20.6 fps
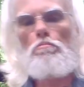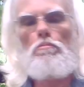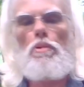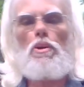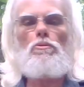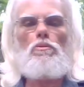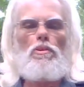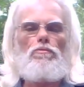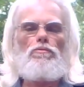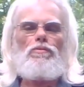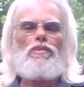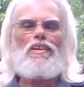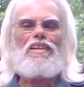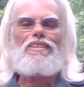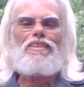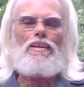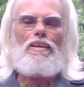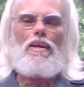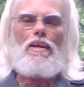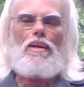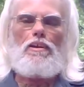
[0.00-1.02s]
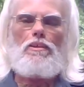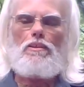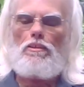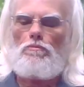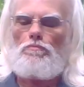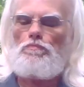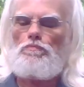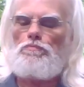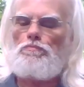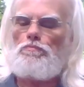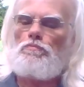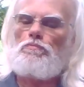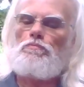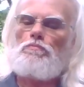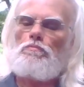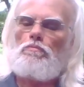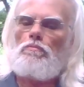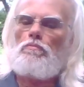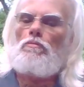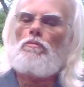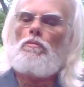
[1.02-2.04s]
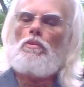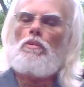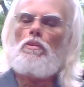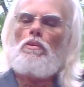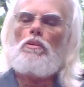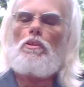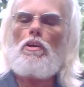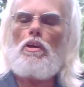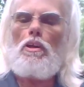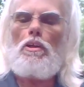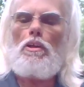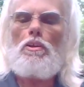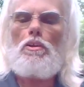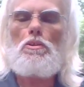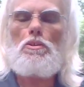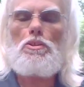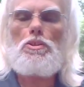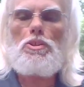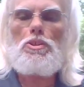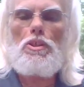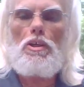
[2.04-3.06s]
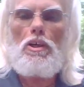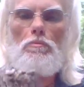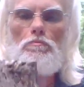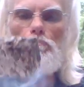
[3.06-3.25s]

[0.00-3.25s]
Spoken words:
Been reflectinating. Okay, here's